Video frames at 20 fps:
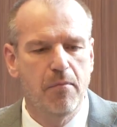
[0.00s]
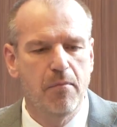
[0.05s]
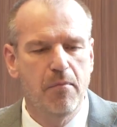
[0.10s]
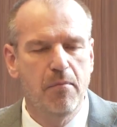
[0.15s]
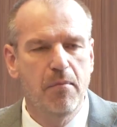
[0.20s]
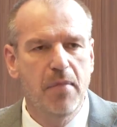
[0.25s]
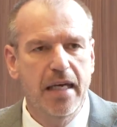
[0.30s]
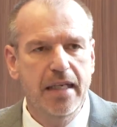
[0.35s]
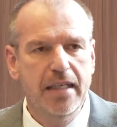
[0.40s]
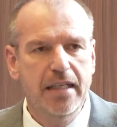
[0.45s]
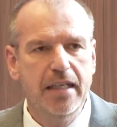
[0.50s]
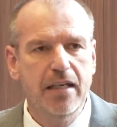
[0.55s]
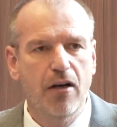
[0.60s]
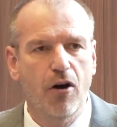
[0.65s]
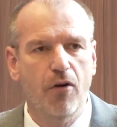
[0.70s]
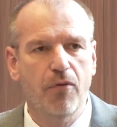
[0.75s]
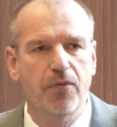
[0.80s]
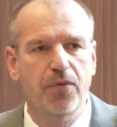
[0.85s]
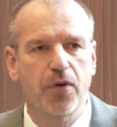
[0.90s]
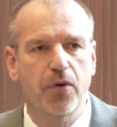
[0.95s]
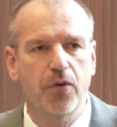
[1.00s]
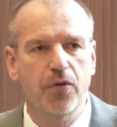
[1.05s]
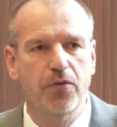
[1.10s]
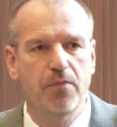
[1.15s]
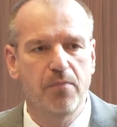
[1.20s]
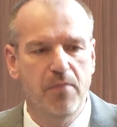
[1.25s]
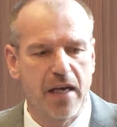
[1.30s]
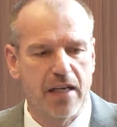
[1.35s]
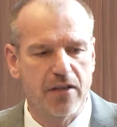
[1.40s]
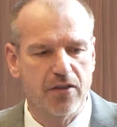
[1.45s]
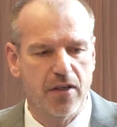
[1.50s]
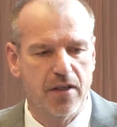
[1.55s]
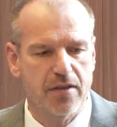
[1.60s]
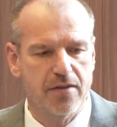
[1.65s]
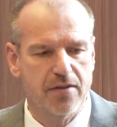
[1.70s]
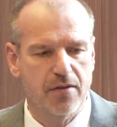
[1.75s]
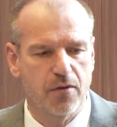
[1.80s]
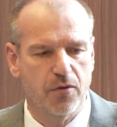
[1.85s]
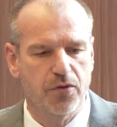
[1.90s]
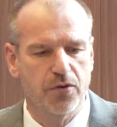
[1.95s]
Many of those
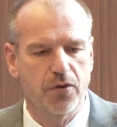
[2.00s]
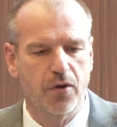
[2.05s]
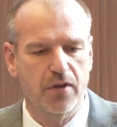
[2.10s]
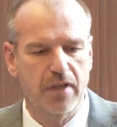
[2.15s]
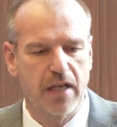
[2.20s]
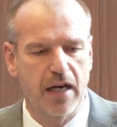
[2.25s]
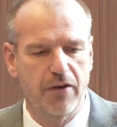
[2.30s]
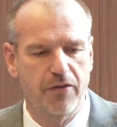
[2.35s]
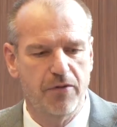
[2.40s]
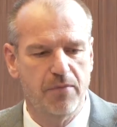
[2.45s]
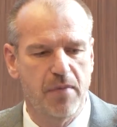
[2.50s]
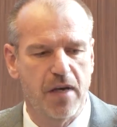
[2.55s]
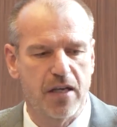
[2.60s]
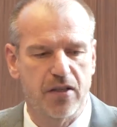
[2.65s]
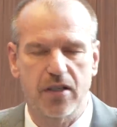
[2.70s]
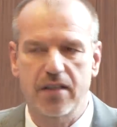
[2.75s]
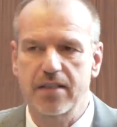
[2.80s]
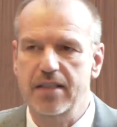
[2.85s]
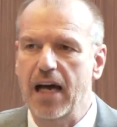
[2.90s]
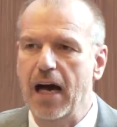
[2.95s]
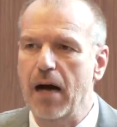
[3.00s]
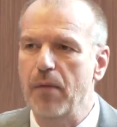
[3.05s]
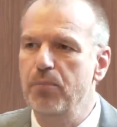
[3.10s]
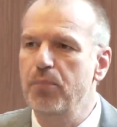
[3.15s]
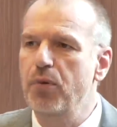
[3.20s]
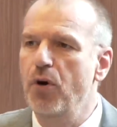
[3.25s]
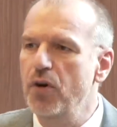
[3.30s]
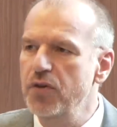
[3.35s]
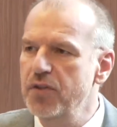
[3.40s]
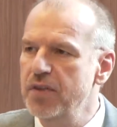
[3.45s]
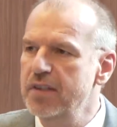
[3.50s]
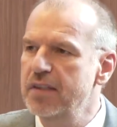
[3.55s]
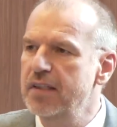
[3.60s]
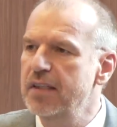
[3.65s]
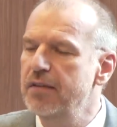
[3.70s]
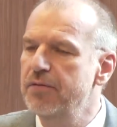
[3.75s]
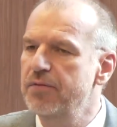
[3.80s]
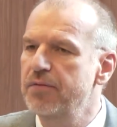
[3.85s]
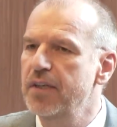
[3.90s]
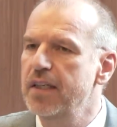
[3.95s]
measures, those non-tariff measures, are
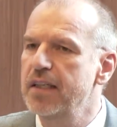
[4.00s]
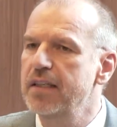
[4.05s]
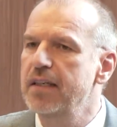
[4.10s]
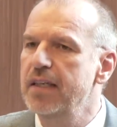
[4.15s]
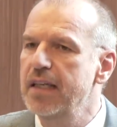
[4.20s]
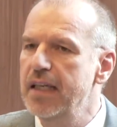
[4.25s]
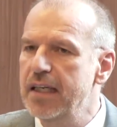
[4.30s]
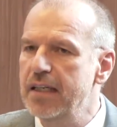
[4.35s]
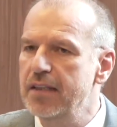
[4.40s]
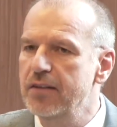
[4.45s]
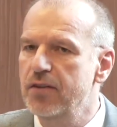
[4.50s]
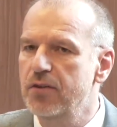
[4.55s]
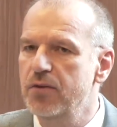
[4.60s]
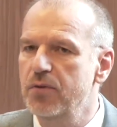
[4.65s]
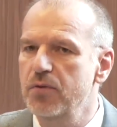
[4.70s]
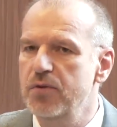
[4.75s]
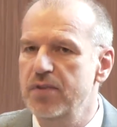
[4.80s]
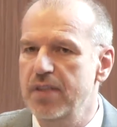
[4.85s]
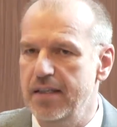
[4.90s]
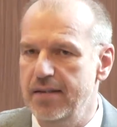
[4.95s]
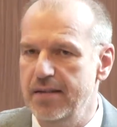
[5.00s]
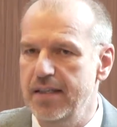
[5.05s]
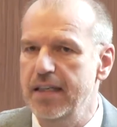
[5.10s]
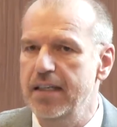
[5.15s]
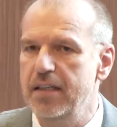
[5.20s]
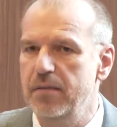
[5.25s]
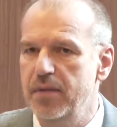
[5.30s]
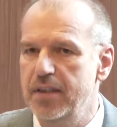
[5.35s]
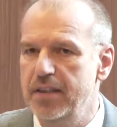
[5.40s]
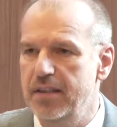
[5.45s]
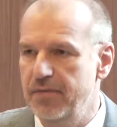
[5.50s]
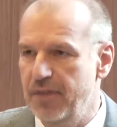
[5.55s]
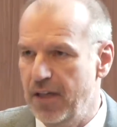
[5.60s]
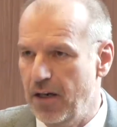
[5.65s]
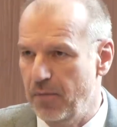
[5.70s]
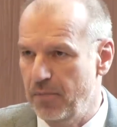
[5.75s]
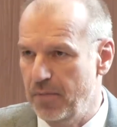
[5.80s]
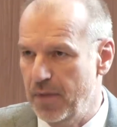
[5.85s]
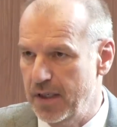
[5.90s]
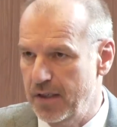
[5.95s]
positively linked to sustainable
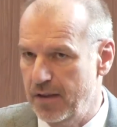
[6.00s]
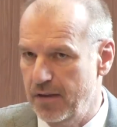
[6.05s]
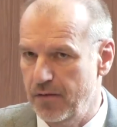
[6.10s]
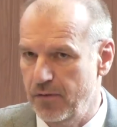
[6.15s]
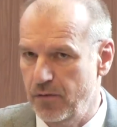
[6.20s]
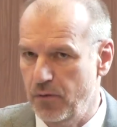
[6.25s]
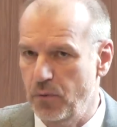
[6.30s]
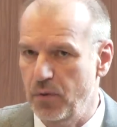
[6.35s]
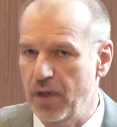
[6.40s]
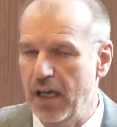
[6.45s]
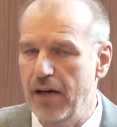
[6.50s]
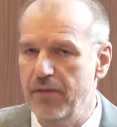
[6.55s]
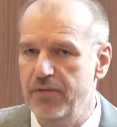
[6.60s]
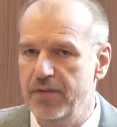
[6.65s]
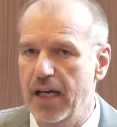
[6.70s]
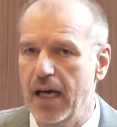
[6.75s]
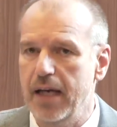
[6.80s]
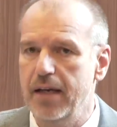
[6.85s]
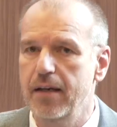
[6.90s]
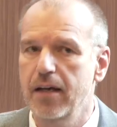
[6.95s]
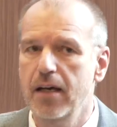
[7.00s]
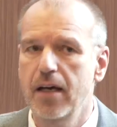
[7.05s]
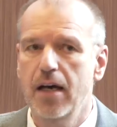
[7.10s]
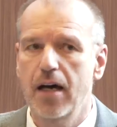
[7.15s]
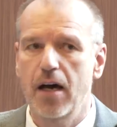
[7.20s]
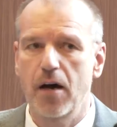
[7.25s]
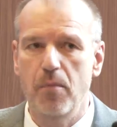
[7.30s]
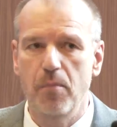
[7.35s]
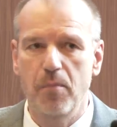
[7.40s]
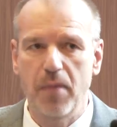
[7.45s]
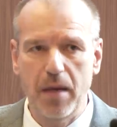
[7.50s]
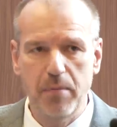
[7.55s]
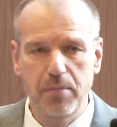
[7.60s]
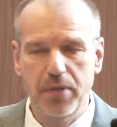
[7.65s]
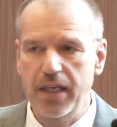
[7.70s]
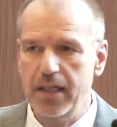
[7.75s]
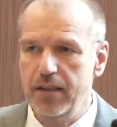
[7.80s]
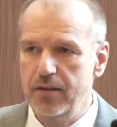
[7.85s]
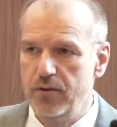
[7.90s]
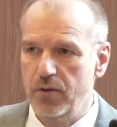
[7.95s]
development. So we have done a
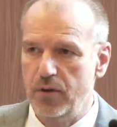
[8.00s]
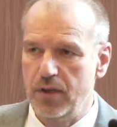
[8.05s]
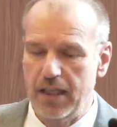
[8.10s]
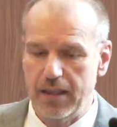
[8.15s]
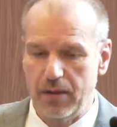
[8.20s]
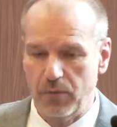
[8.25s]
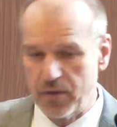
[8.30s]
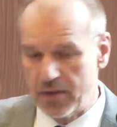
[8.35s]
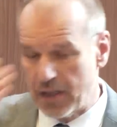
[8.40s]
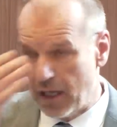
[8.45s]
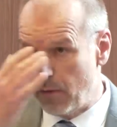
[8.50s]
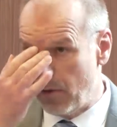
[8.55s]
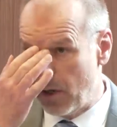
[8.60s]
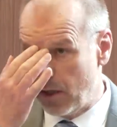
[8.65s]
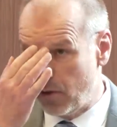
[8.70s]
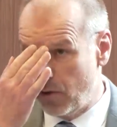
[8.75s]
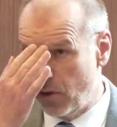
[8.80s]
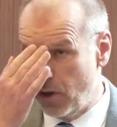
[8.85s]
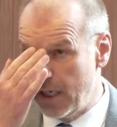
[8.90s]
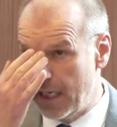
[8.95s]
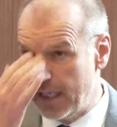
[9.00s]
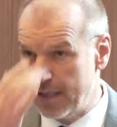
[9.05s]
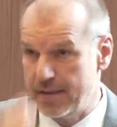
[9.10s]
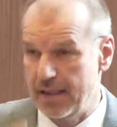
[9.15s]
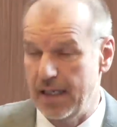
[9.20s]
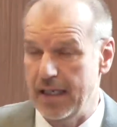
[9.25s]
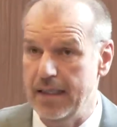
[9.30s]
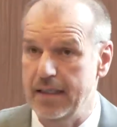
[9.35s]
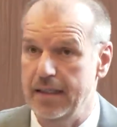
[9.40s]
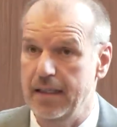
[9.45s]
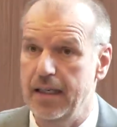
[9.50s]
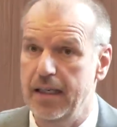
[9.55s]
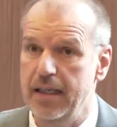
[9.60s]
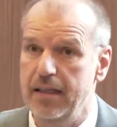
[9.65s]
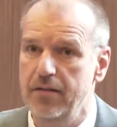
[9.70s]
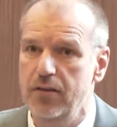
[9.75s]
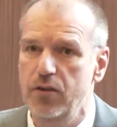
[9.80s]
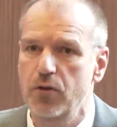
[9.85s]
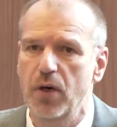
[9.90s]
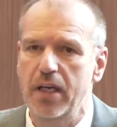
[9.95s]
mapping together with our colleagues in
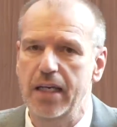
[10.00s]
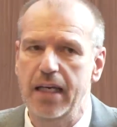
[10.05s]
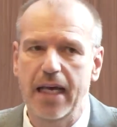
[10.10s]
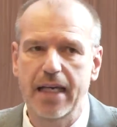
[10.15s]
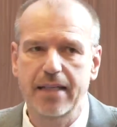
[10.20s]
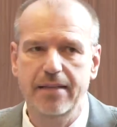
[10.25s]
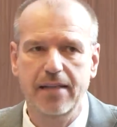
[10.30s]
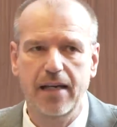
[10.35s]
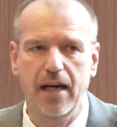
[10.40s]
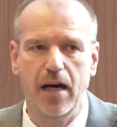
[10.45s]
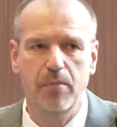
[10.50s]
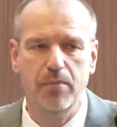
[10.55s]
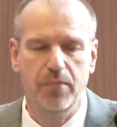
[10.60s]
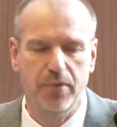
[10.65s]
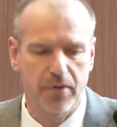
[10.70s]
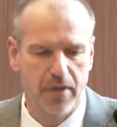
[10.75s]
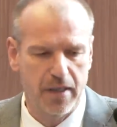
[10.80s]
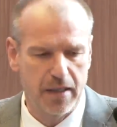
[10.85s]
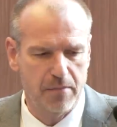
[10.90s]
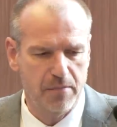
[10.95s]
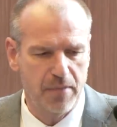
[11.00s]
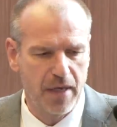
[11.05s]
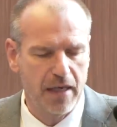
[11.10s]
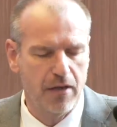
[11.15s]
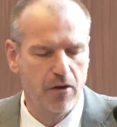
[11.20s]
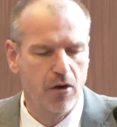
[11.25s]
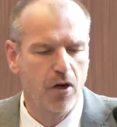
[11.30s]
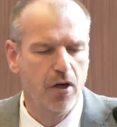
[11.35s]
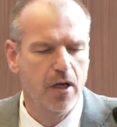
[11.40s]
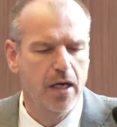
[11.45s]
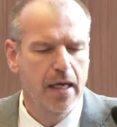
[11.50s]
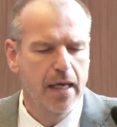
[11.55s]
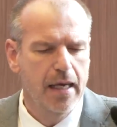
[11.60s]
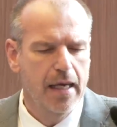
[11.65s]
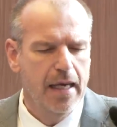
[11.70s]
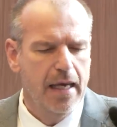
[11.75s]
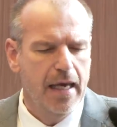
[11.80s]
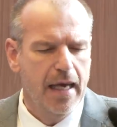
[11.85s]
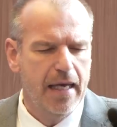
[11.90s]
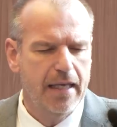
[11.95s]
UN SCAP in Bangkok,
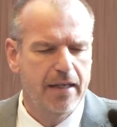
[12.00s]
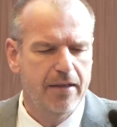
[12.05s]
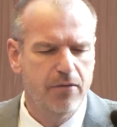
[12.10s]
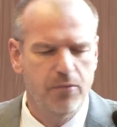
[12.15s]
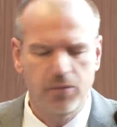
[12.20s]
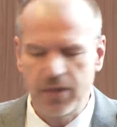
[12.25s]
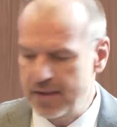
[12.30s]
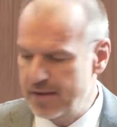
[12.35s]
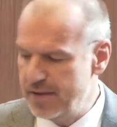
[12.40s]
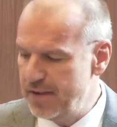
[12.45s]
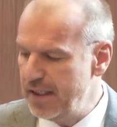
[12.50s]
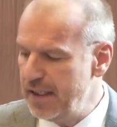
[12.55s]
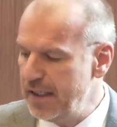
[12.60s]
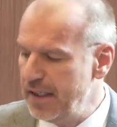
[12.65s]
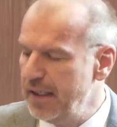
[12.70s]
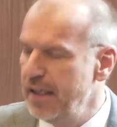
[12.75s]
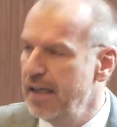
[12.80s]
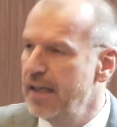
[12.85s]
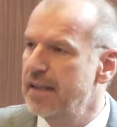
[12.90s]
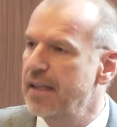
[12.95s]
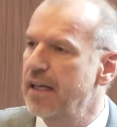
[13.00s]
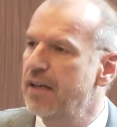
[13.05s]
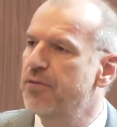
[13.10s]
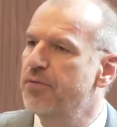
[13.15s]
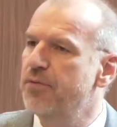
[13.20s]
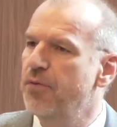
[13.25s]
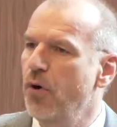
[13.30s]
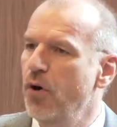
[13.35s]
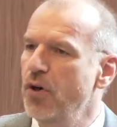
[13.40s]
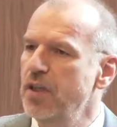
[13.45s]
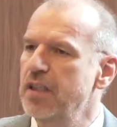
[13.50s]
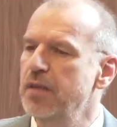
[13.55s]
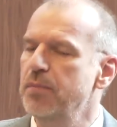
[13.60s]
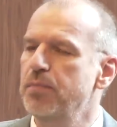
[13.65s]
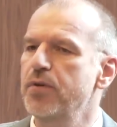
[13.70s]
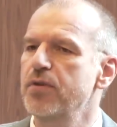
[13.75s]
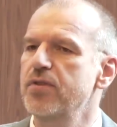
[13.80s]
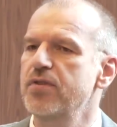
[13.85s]
and we see that 40%